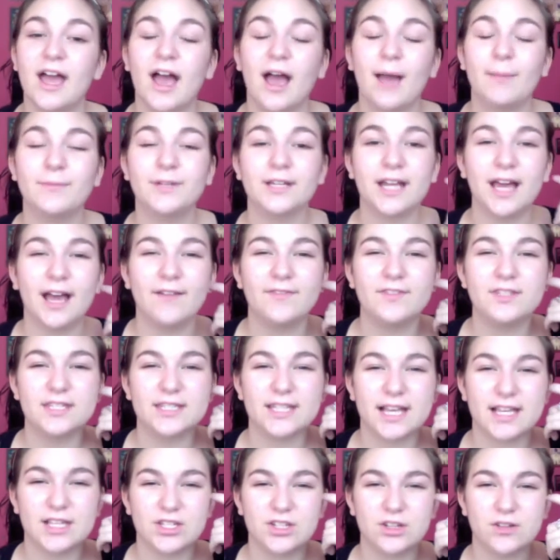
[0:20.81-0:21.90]
I'm going to have to
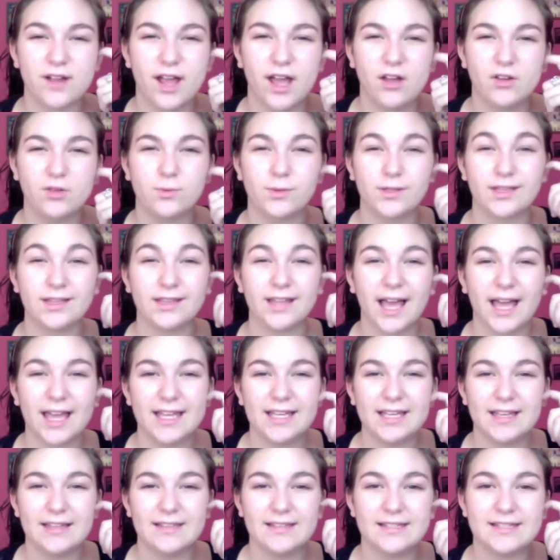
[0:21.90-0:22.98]
test around with
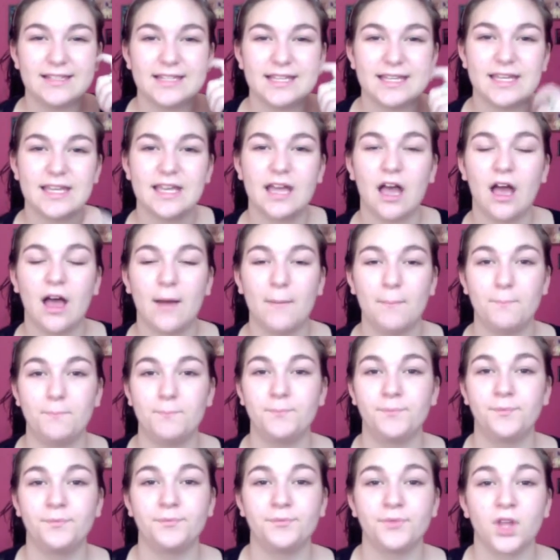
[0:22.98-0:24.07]
light and see
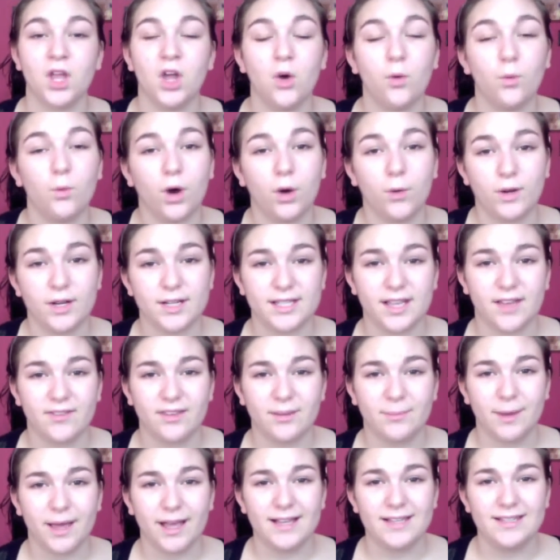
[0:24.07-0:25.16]
what works out
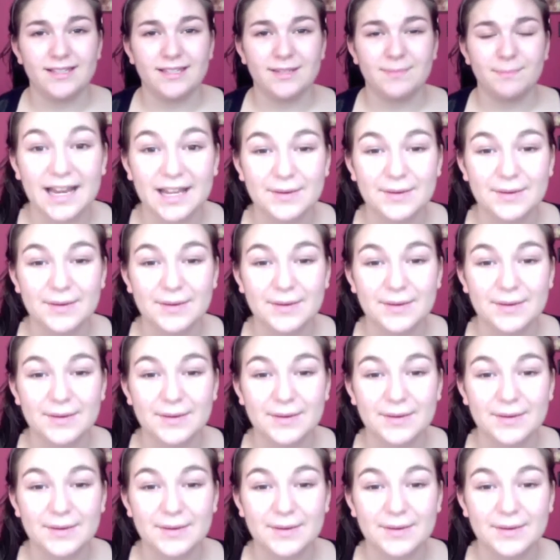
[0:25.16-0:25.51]
the best.